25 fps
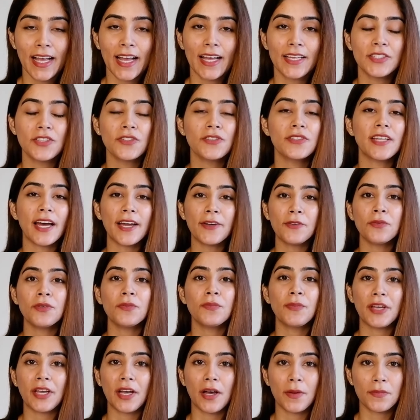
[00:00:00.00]
And so that
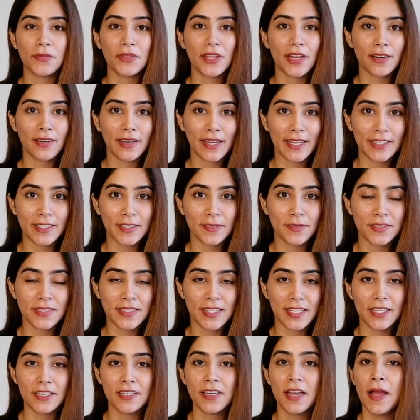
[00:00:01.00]
would become their native
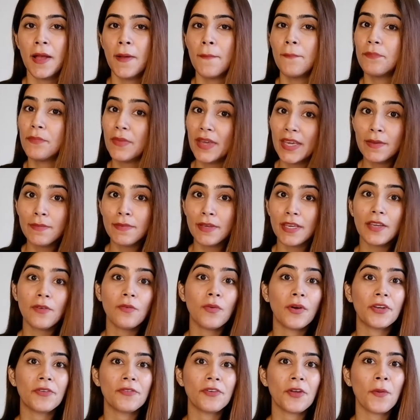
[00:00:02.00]
state. Maybe
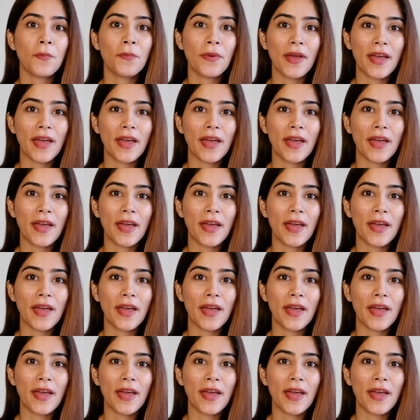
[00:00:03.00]
one of your